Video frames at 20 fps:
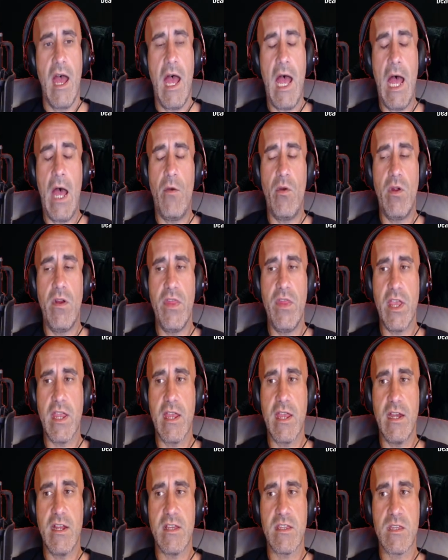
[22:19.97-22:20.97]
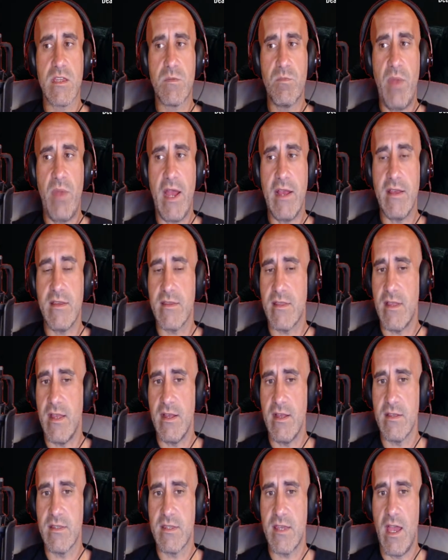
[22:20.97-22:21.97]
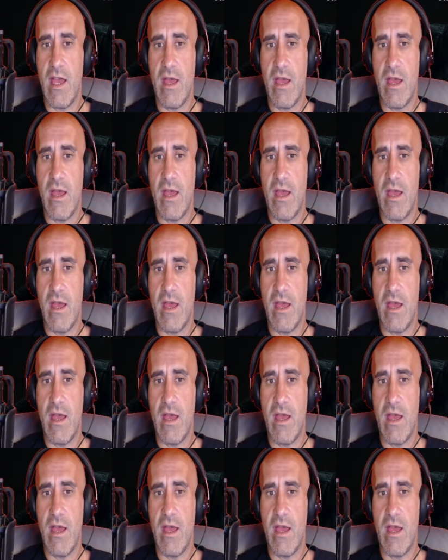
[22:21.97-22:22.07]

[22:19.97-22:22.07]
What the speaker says: How are they going to spice things